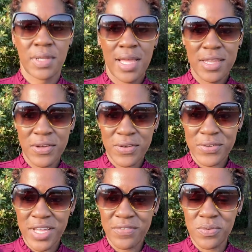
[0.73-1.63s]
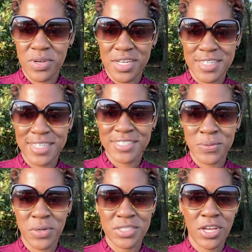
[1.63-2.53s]
Hello, everyone. I just
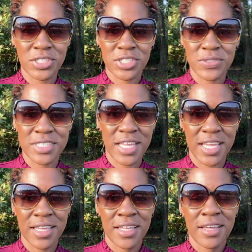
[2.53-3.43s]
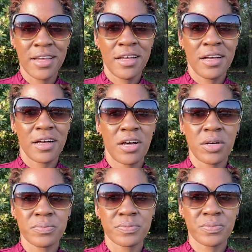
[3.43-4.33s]
want to talk to you today.
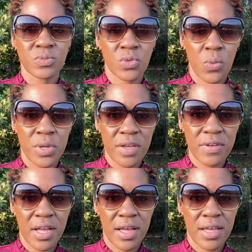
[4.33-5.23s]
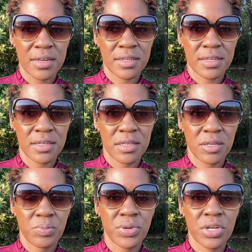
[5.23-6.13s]
Whenever God
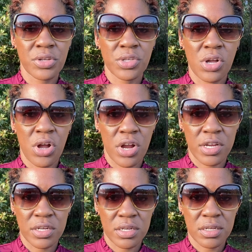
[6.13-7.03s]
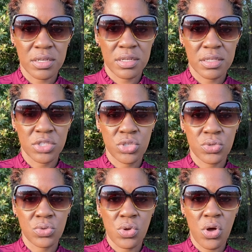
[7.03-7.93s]
put it on your heart
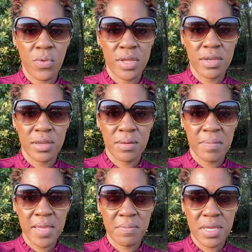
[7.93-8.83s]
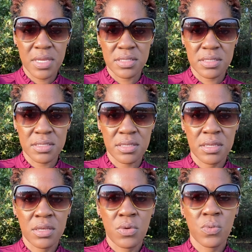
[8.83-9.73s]
to go and make amends
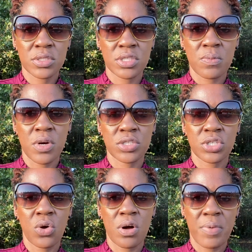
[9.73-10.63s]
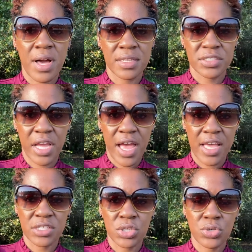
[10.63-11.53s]
with someone, to go
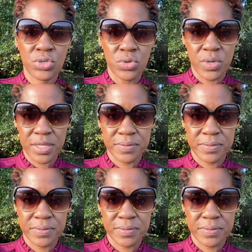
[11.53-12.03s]
apologize, do it.